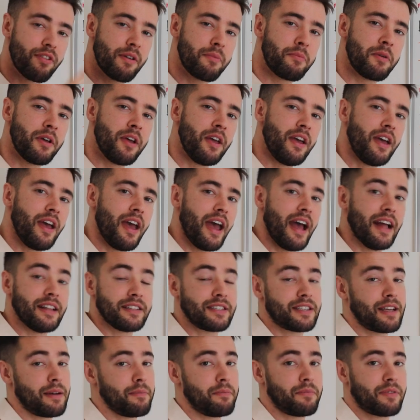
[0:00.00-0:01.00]
of them,
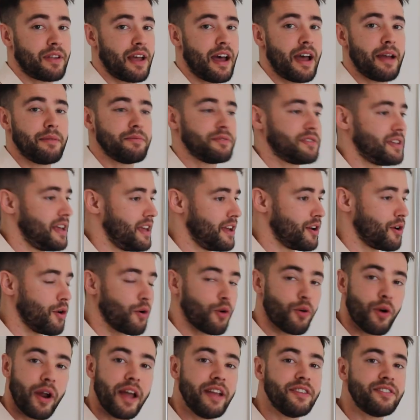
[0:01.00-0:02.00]
and sometimes they
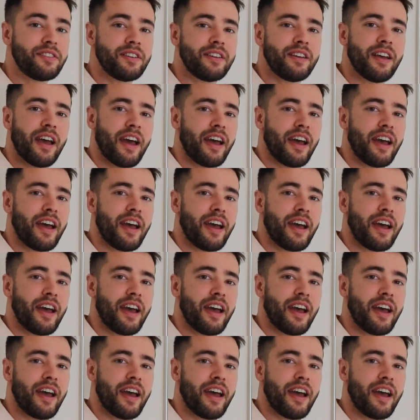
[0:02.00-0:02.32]
go crazy